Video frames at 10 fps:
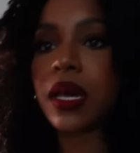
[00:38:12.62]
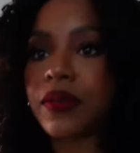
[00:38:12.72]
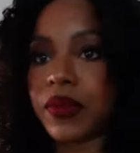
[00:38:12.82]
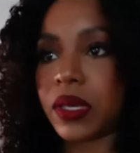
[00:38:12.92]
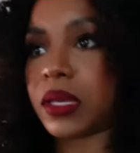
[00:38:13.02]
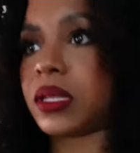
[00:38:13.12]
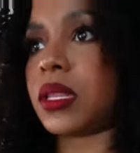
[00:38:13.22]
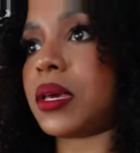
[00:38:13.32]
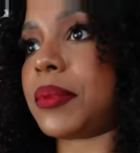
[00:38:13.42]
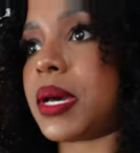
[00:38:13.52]
oven
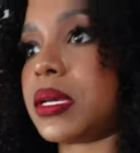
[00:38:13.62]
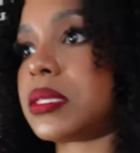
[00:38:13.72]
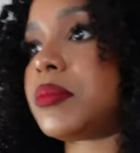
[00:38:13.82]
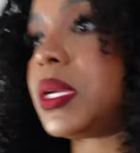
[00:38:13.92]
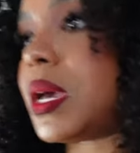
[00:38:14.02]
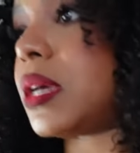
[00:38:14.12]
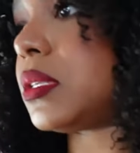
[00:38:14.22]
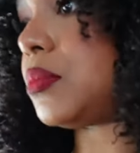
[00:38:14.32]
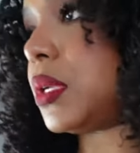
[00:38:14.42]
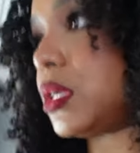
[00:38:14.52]
like my husband
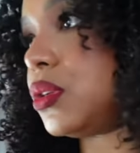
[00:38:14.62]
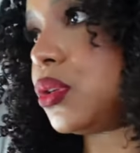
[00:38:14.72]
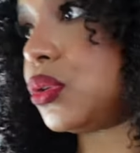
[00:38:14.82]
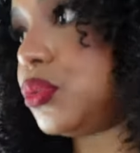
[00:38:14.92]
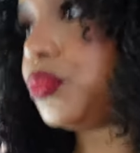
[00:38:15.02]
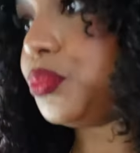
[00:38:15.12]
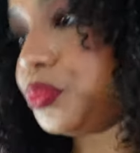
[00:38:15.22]
asked me to do.